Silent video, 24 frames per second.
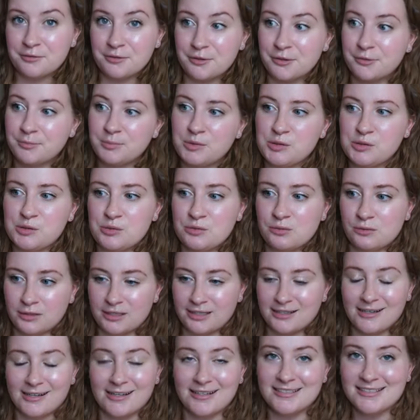room to
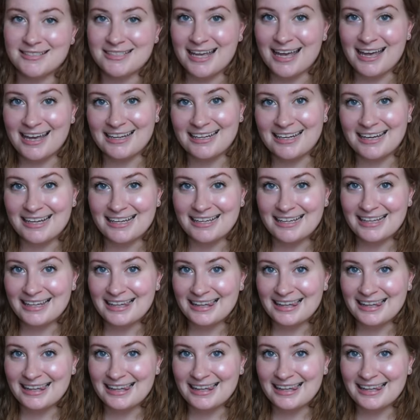organize at a